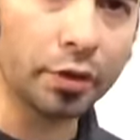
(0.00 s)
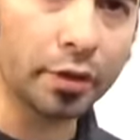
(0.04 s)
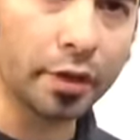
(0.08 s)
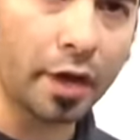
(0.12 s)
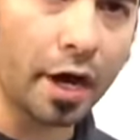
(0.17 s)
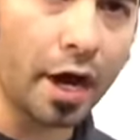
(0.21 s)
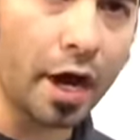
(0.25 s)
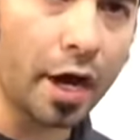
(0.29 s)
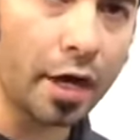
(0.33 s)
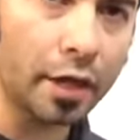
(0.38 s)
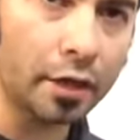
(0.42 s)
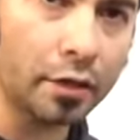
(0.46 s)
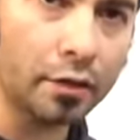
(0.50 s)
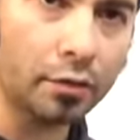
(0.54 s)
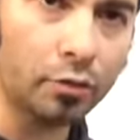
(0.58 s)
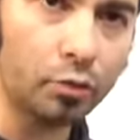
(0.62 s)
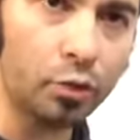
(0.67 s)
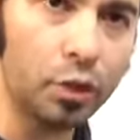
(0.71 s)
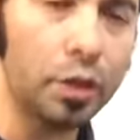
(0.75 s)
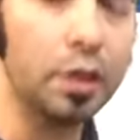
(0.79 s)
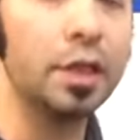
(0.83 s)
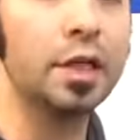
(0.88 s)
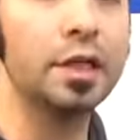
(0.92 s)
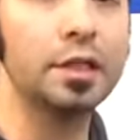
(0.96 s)
not
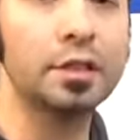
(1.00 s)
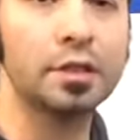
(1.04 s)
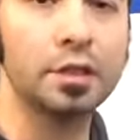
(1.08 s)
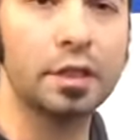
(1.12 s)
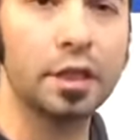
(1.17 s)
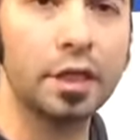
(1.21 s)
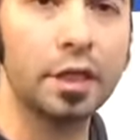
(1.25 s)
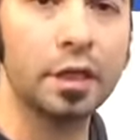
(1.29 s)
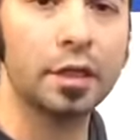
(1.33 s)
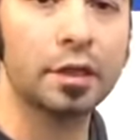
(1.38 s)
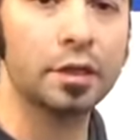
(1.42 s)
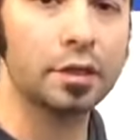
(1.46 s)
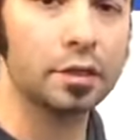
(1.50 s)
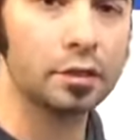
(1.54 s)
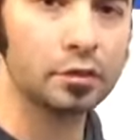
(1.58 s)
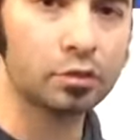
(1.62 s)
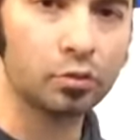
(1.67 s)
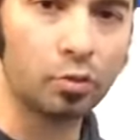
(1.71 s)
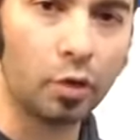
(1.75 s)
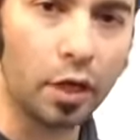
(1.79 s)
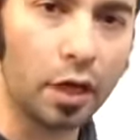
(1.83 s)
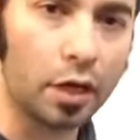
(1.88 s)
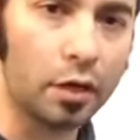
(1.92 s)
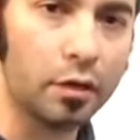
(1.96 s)
release ink as
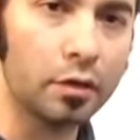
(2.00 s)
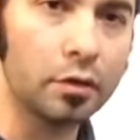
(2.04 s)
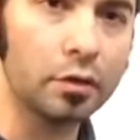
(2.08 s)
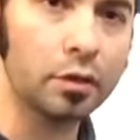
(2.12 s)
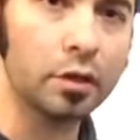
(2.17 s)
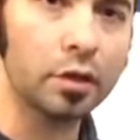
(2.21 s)
well.